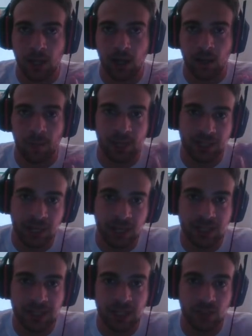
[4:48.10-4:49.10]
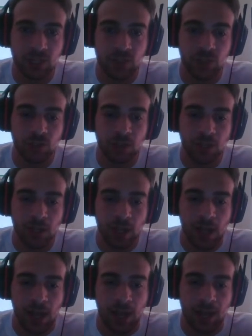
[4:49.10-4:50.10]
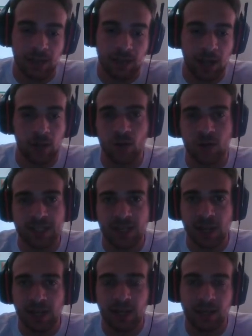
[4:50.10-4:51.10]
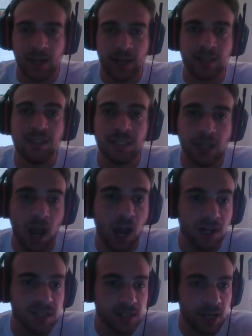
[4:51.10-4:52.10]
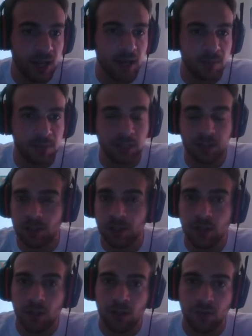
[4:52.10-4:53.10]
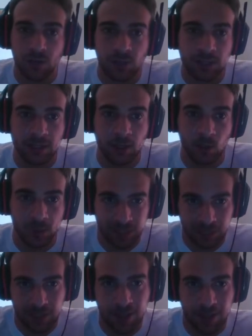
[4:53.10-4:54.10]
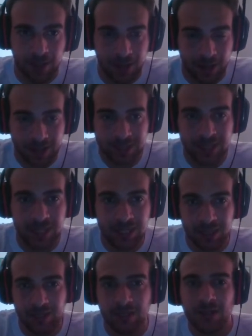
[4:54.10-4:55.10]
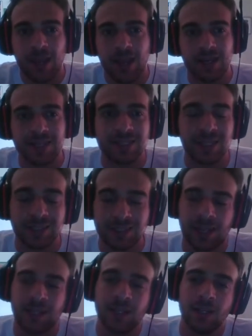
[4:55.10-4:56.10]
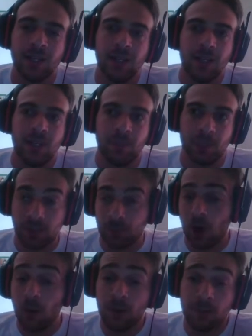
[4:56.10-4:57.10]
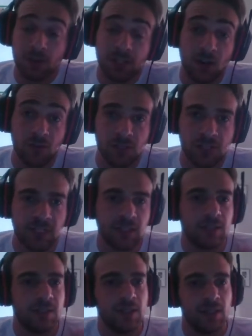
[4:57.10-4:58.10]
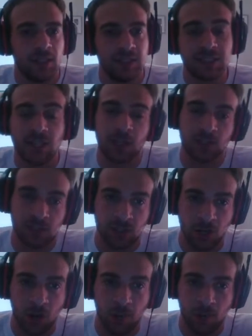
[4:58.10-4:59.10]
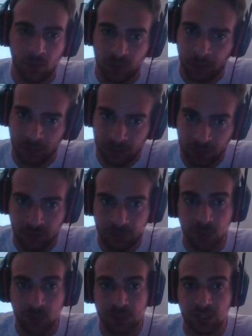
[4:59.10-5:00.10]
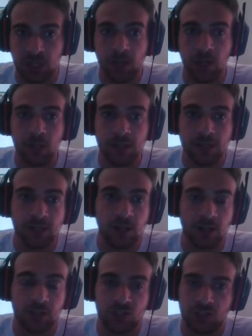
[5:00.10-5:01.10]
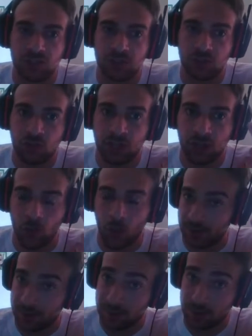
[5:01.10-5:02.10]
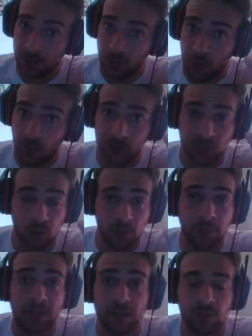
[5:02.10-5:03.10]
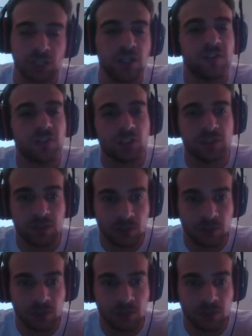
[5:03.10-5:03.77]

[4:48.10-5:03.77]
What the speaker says: play the hasty creature, and I don't know, exile like 18 cards and beat for little with a sneaky hasty attack. But the problem is obviously that this card doesn't combo with Paradigm Shift, because it's gonna just trigger once with your Paradigm Shift. Just